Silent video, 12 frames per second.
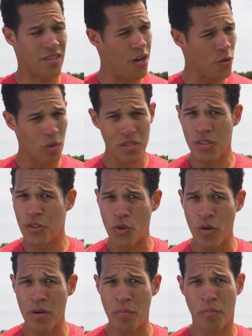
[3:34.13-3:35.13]
other ways to
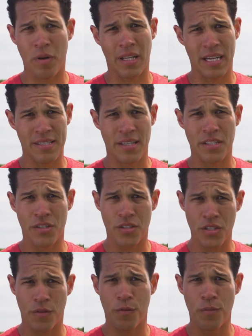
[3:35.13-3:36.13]
do it, but like I said, this is
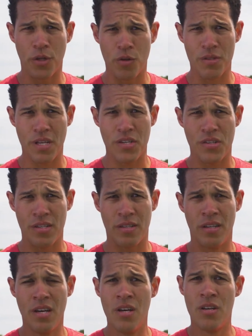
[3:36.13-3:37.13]
just a familiarization,
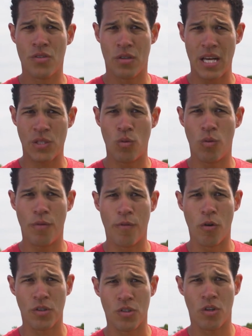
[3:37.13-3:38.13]
so that's what we'll
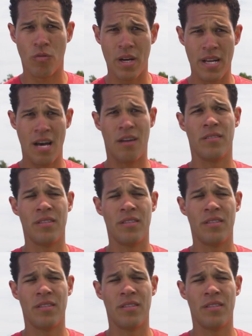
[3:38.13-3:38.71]
focus on right now.